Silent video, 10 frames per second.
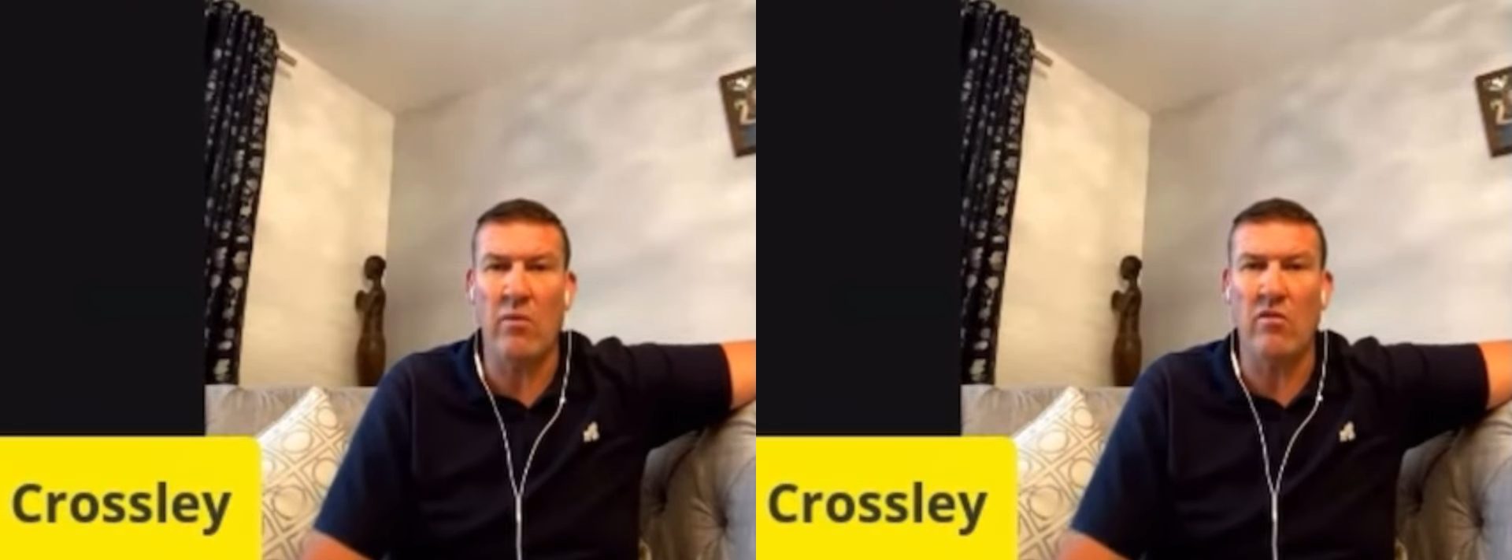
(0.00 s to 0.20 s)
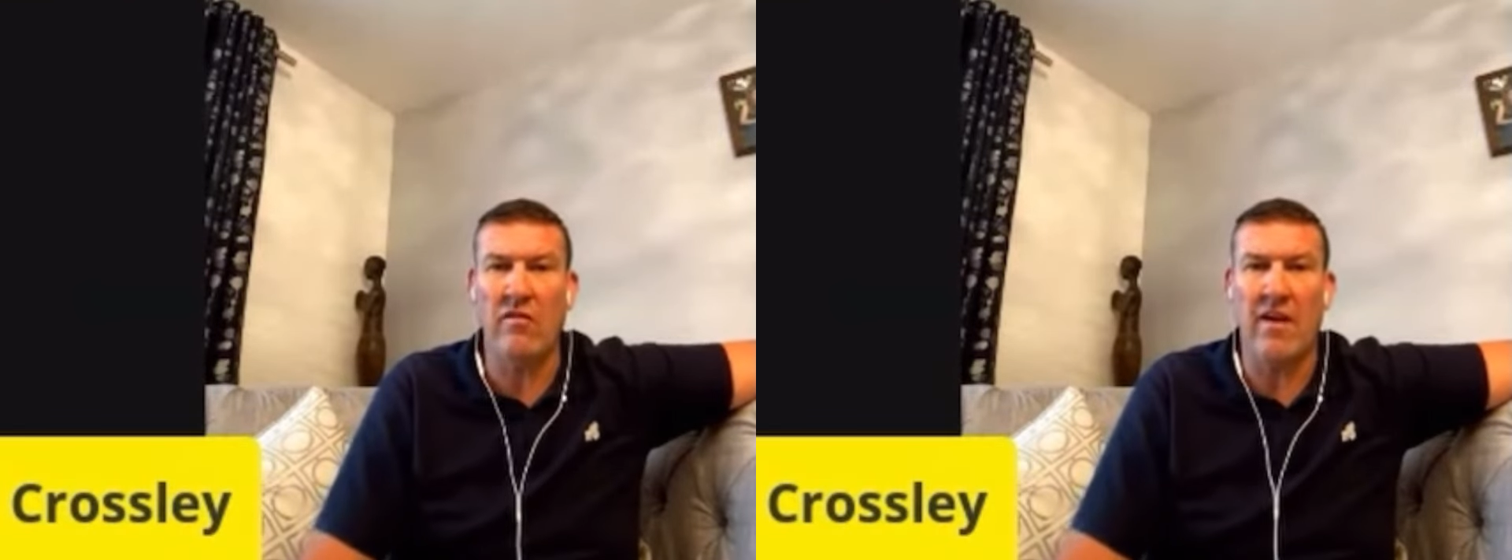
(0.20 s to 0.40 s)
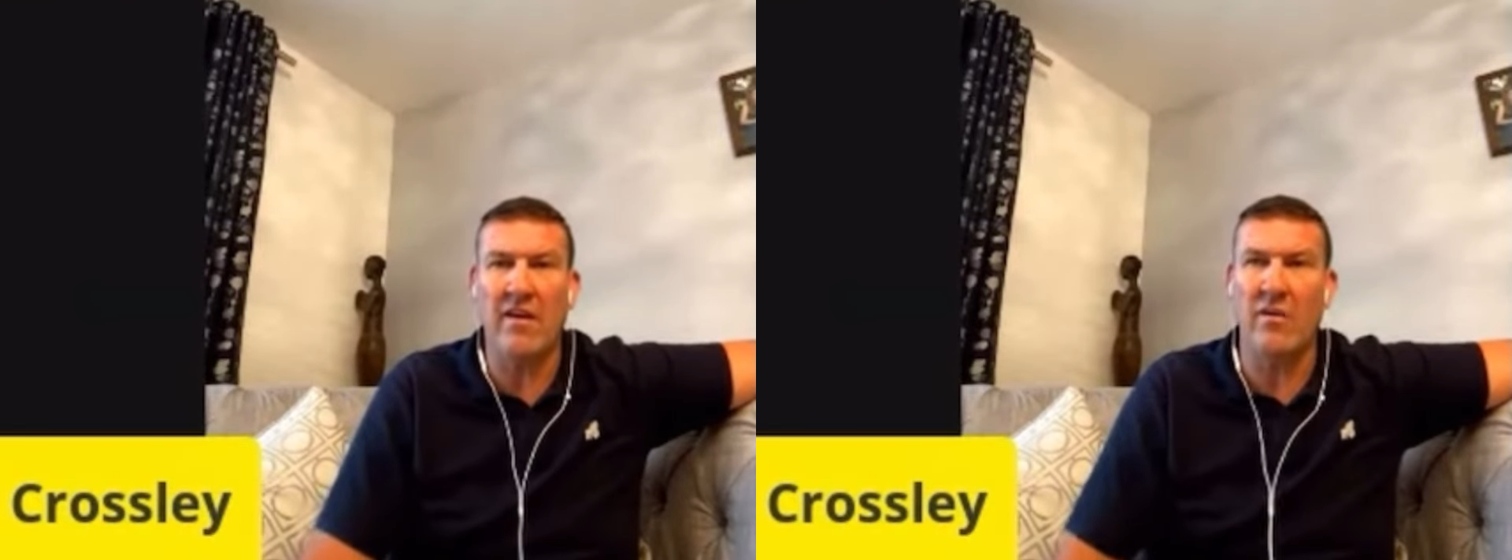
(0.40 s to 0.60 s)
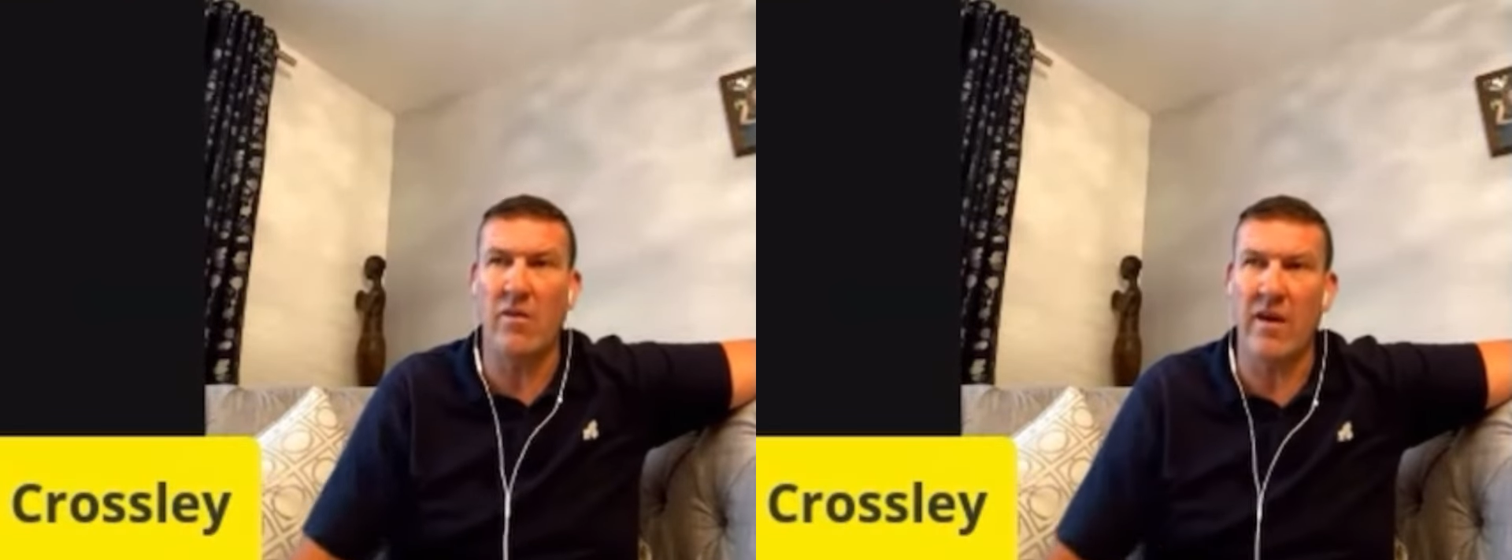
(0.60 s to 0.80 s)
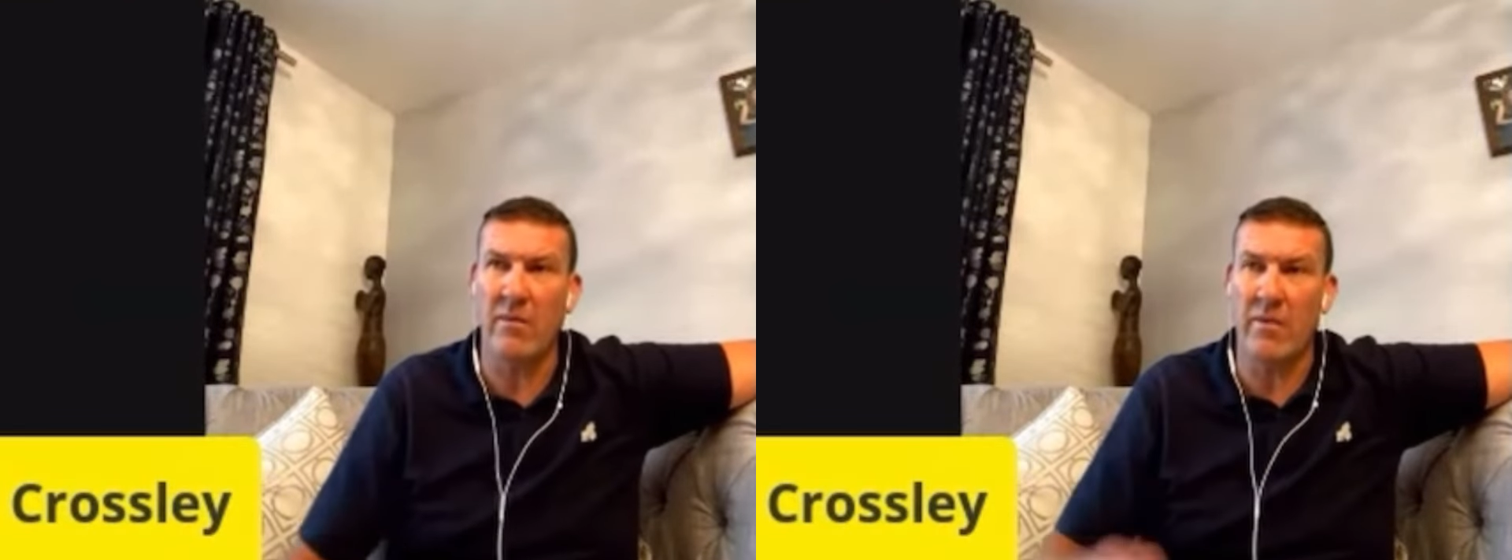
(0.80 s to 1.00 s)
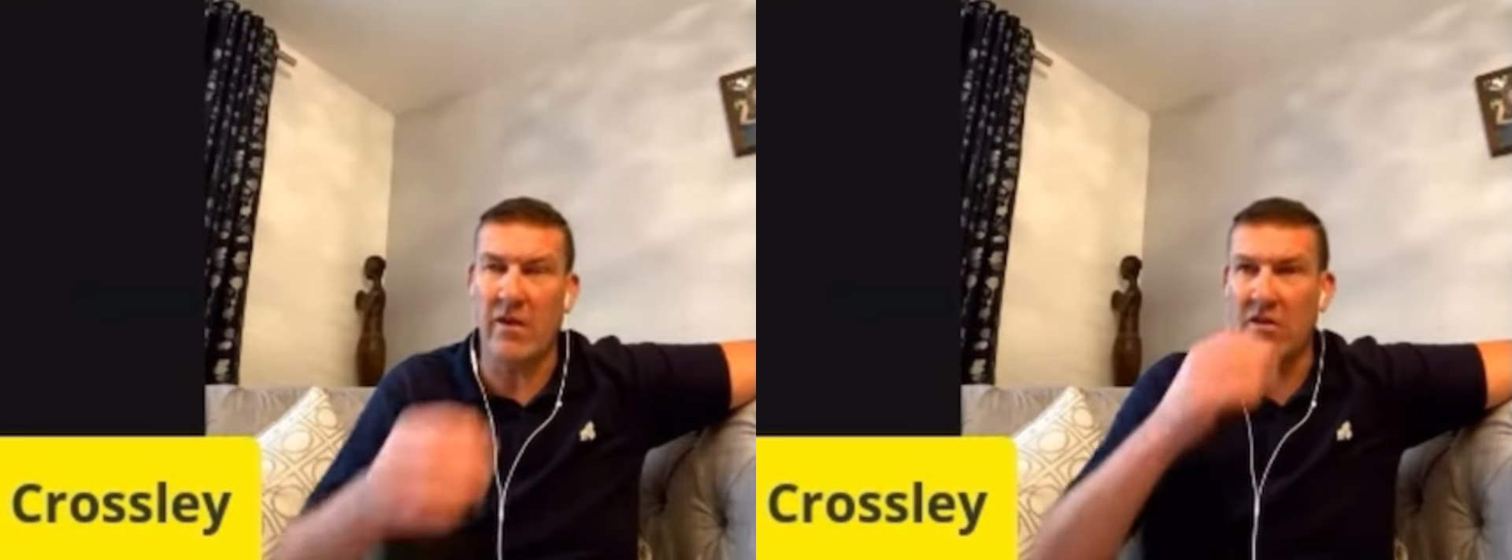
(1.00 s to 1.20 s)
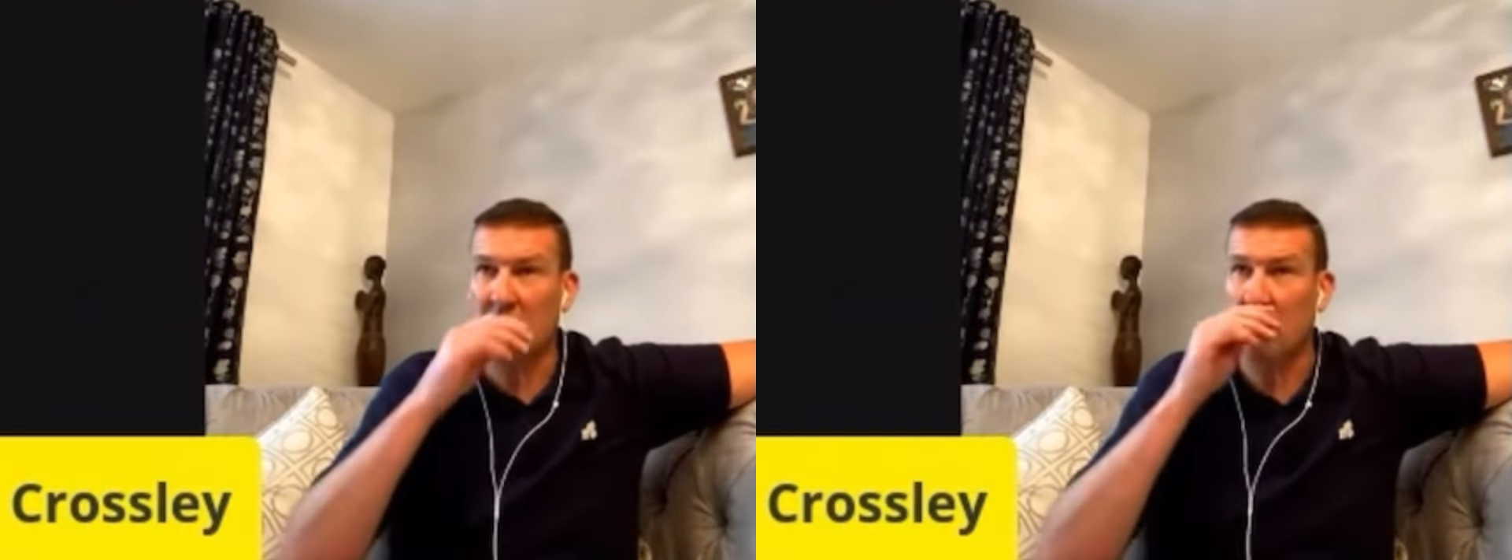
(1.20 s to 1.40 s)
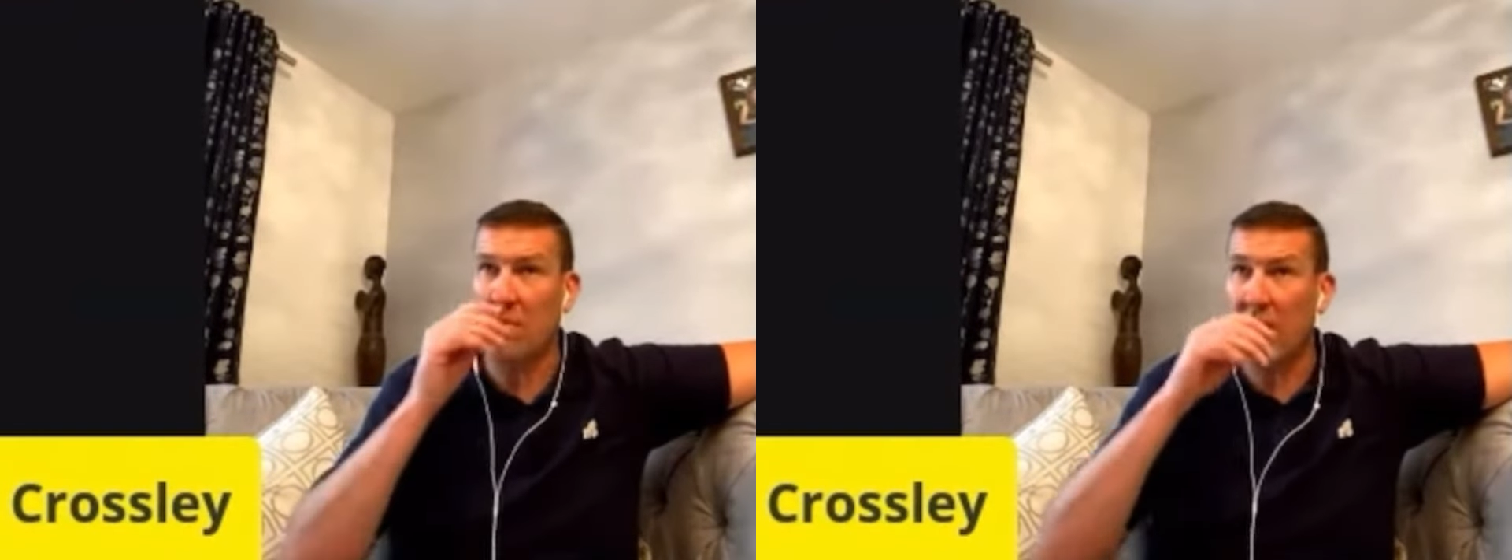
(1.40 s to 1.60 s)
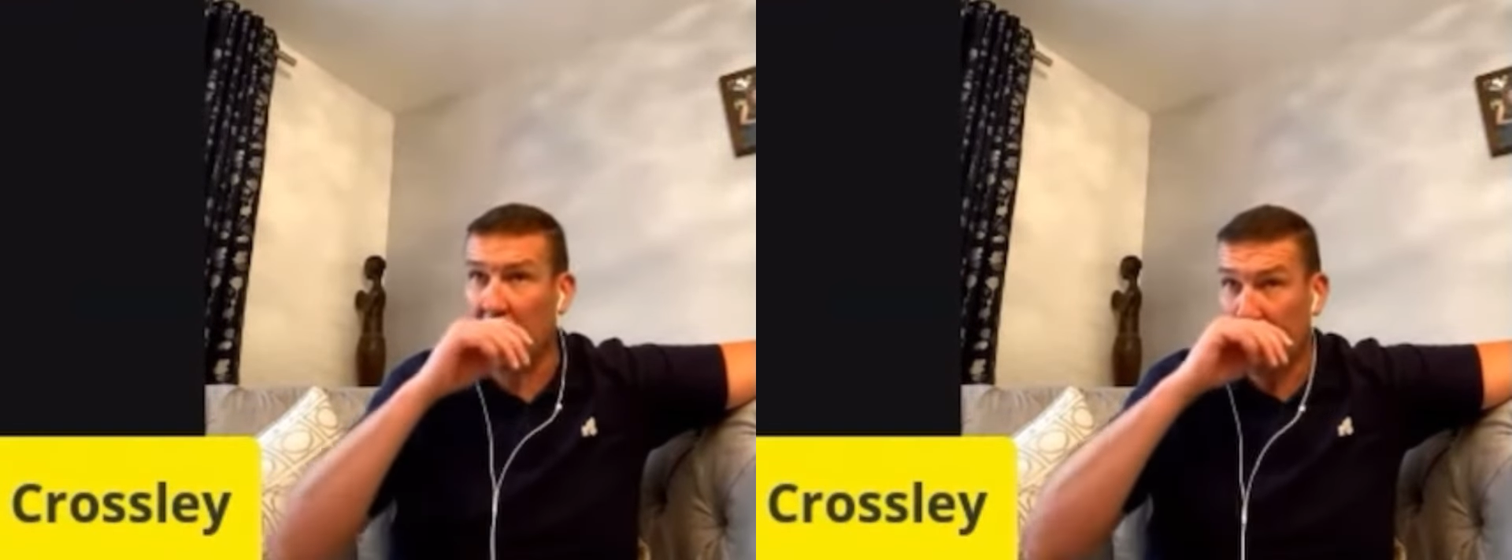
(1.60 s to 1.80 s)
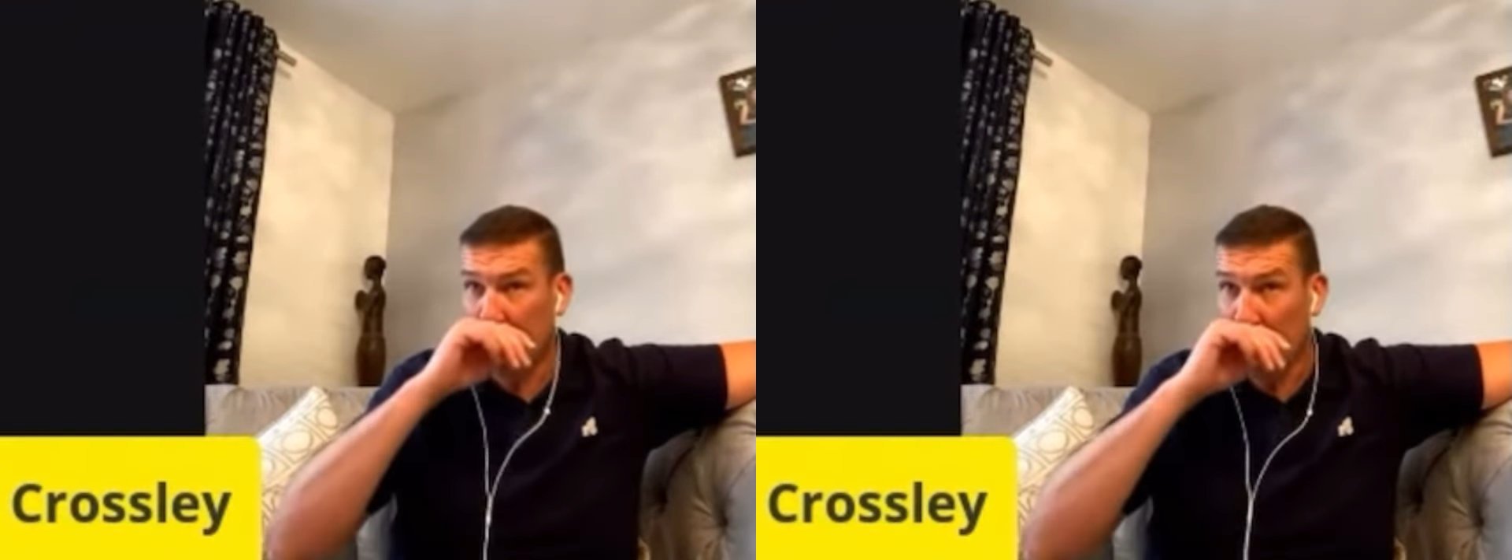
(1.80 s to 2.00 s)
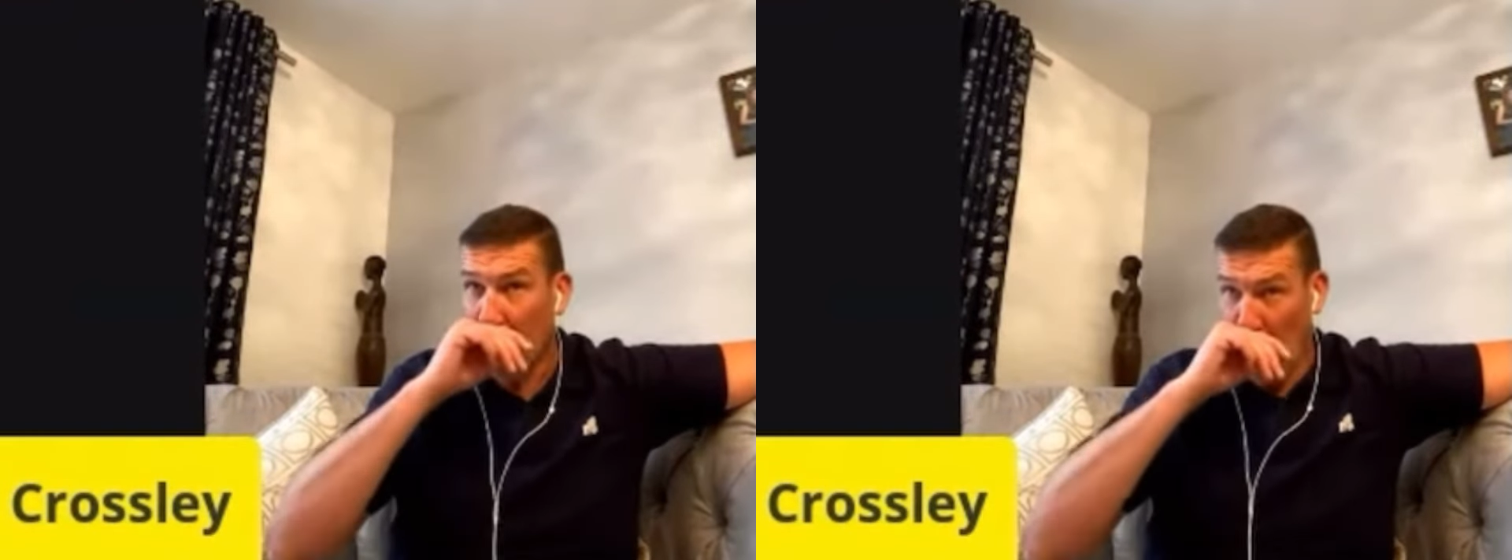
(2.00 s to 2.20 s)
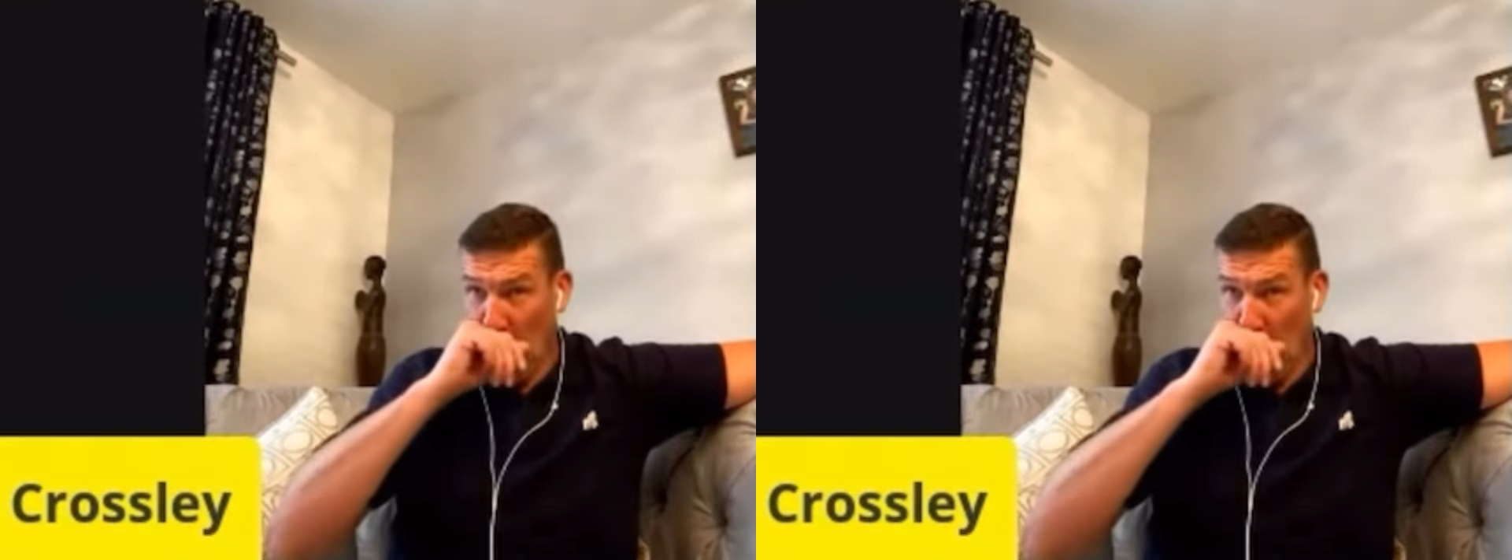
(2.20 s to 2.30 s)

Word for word: He would find a way because to me,